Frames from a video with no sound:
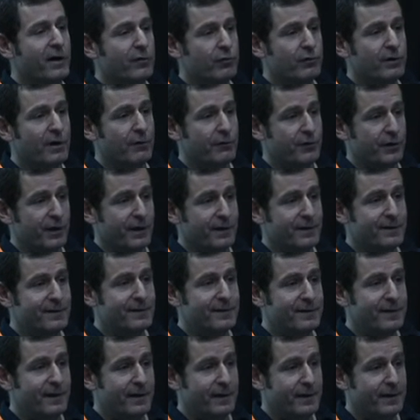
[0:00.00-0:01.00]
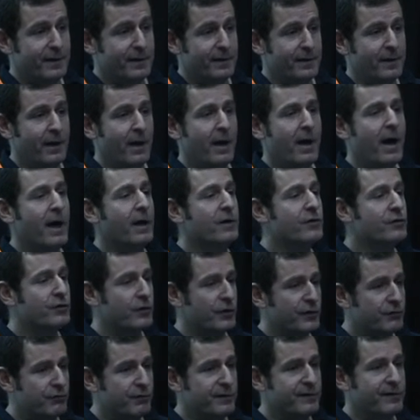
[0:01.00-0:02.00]
2010, and
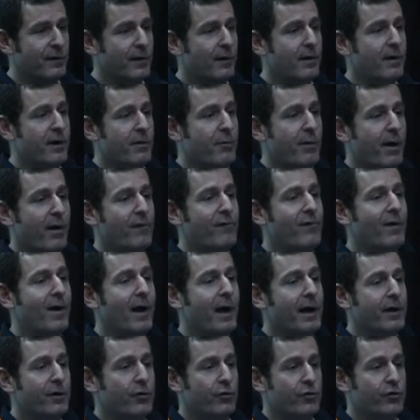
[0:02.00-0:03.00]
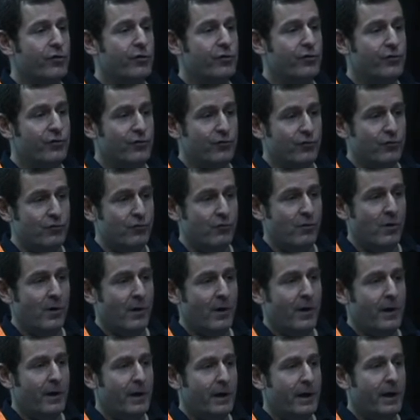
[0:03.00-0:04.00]
just recently we have Lion 2,
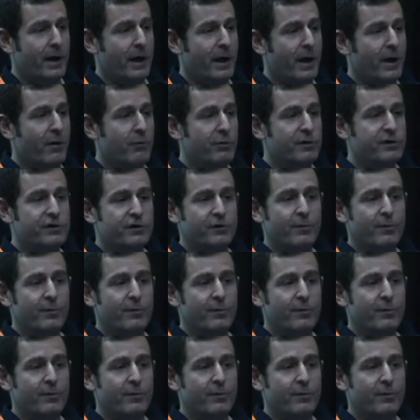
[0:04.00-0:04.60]
which is